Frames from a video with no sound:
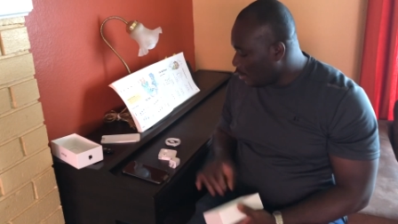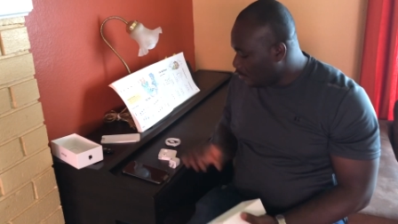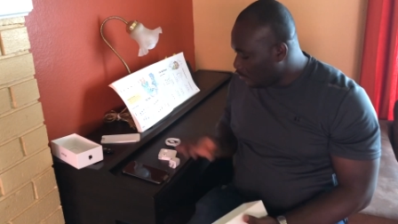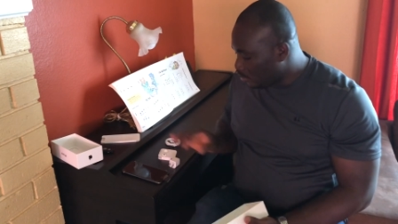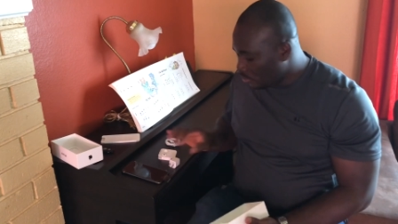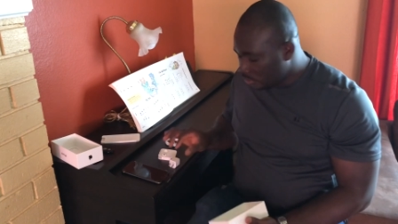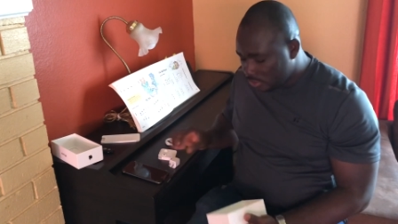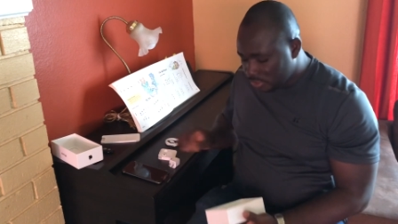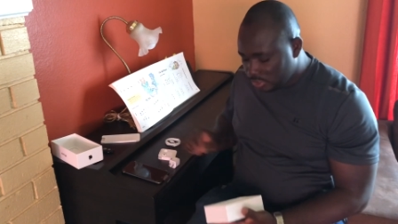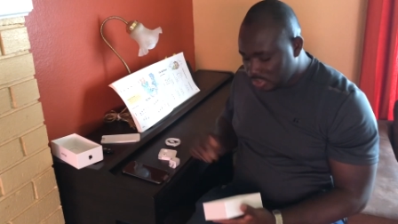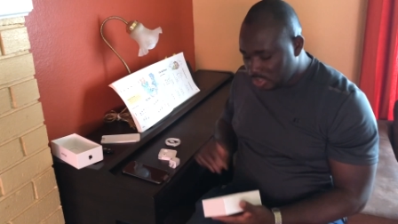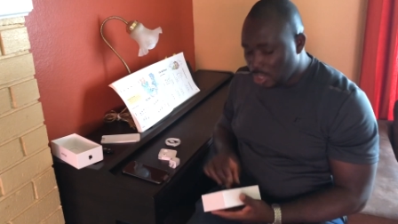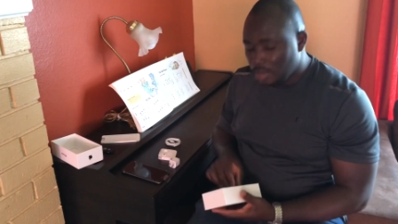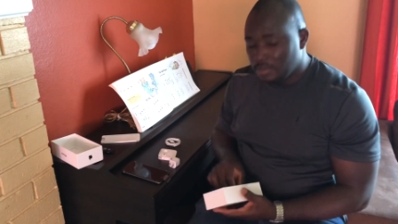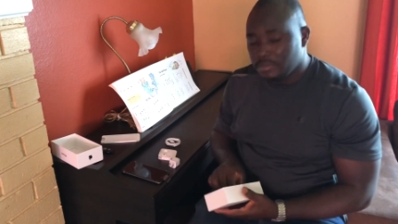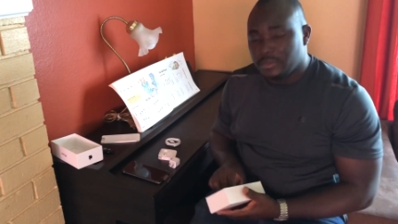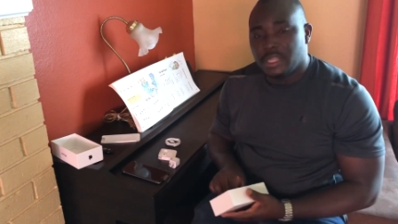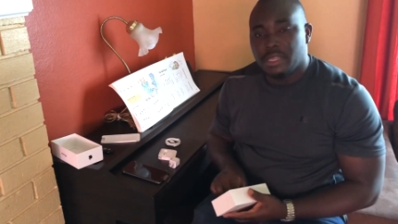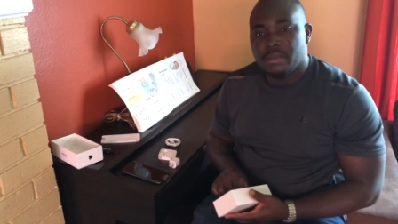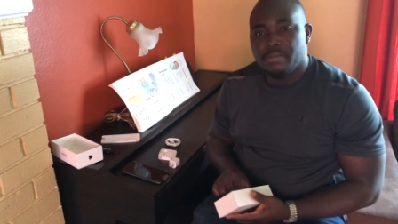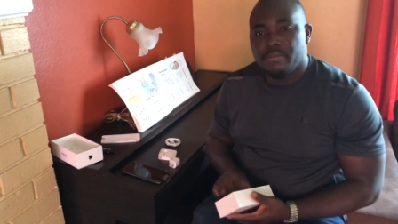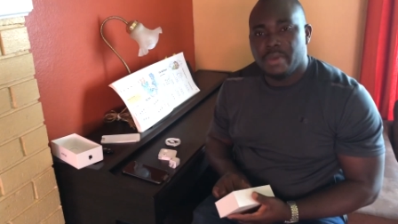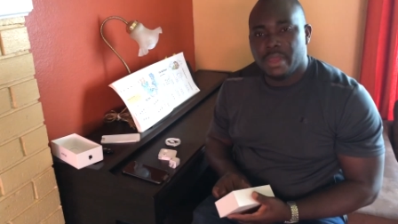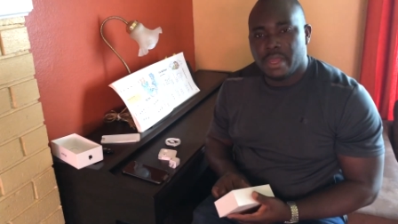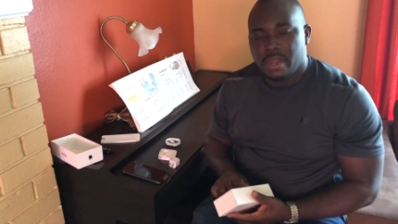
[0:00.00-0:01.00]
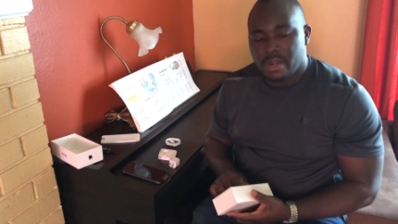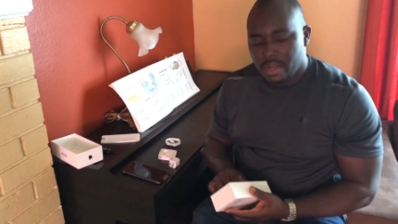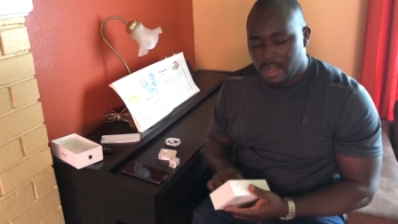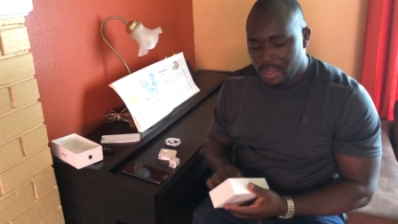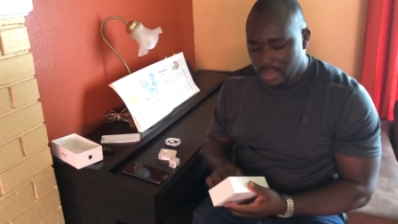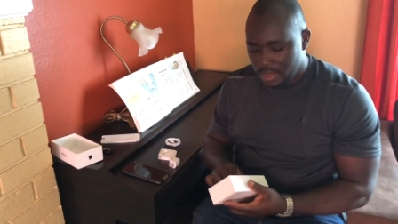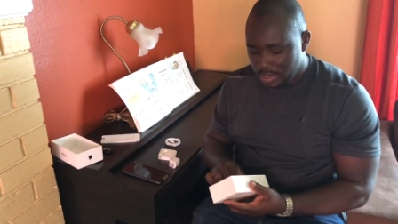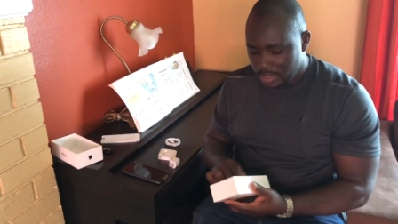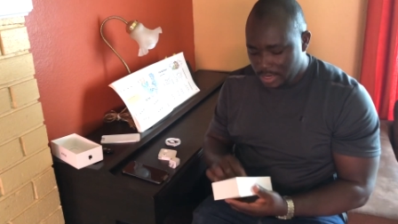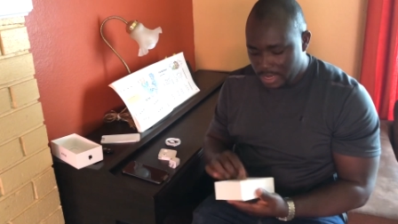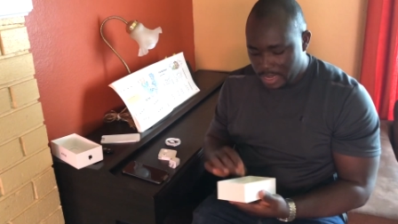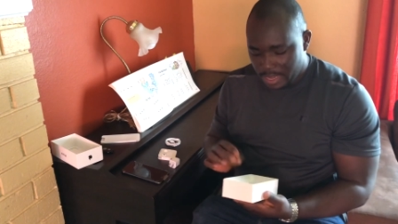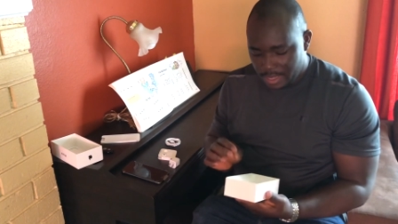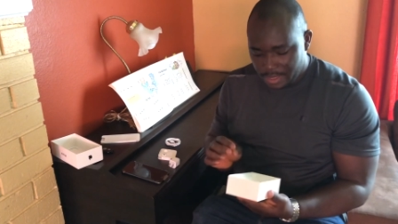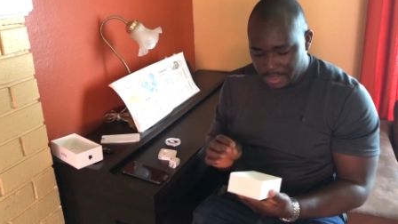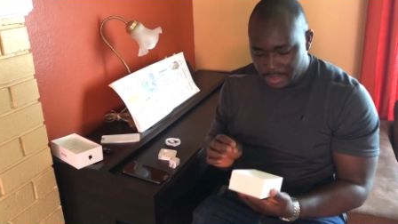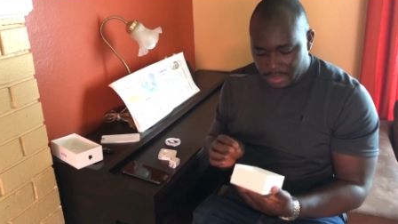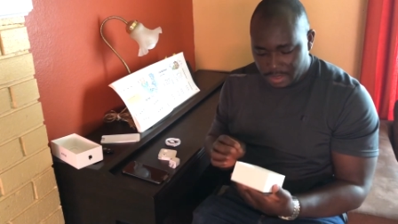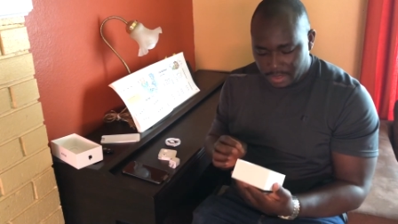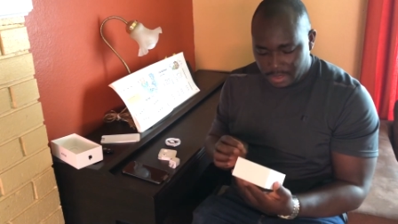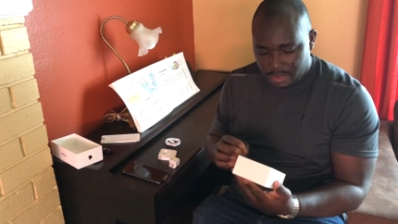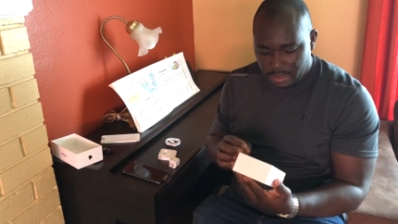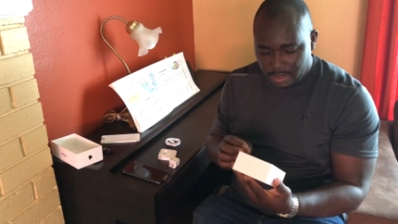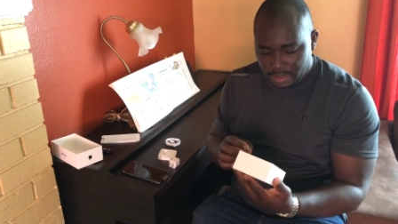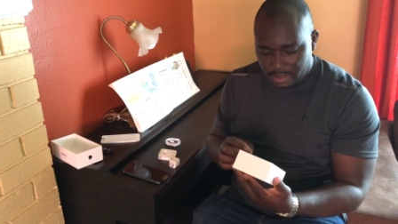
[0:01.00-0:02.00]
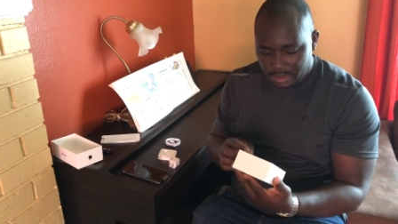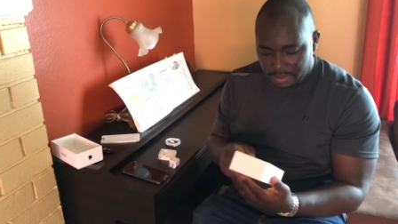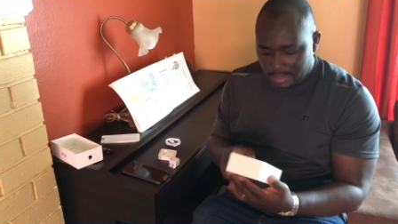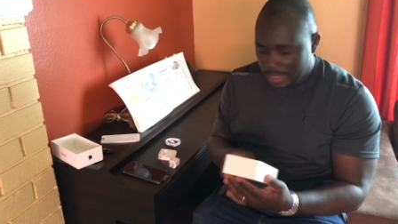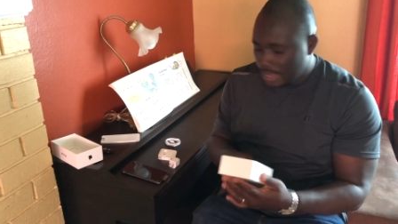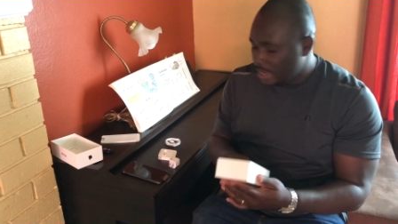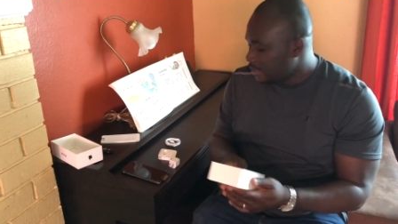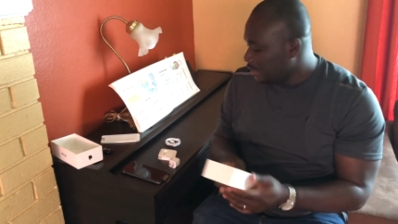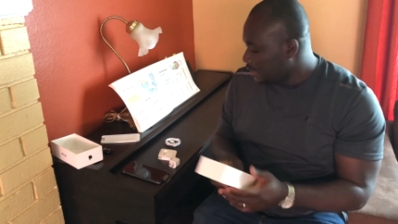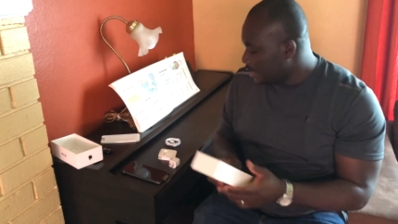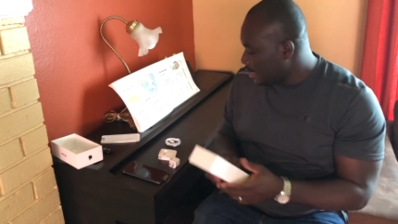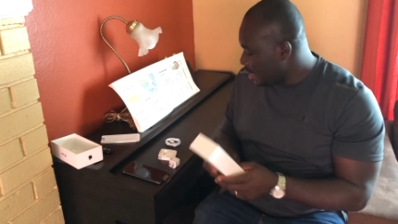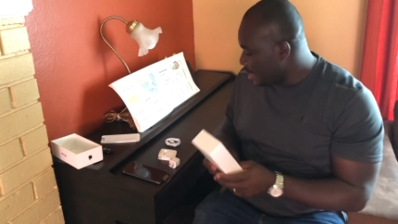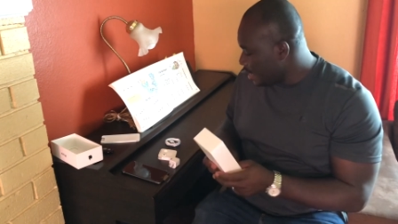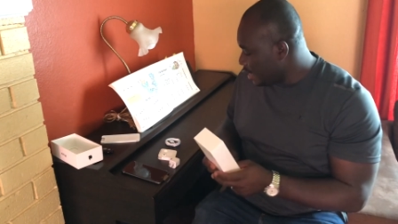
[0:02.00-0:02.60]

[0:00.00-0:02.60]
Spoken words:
put something better. And that's the